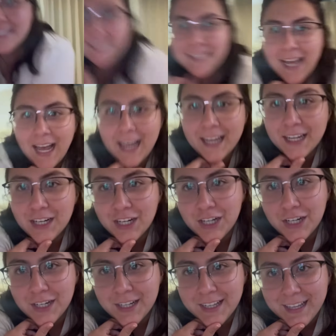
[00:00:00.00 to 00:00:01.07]

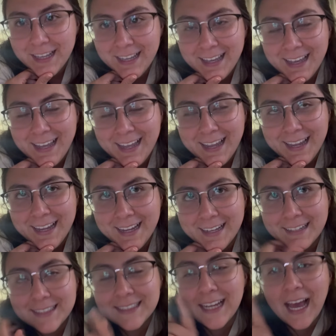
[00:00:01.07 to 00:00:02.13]
tired,
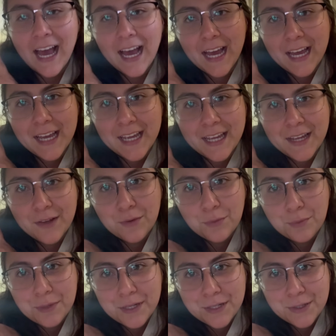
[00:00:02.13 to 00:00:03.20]
and I
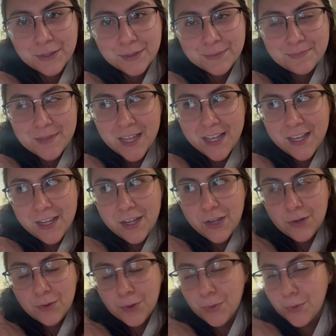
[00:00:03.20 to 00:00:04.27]
will
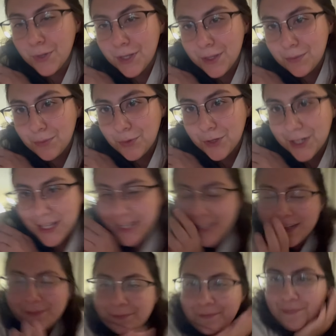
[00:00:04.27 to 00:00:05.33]
record in the
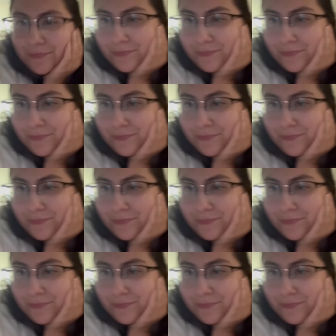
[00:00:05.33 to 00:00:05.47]
morning.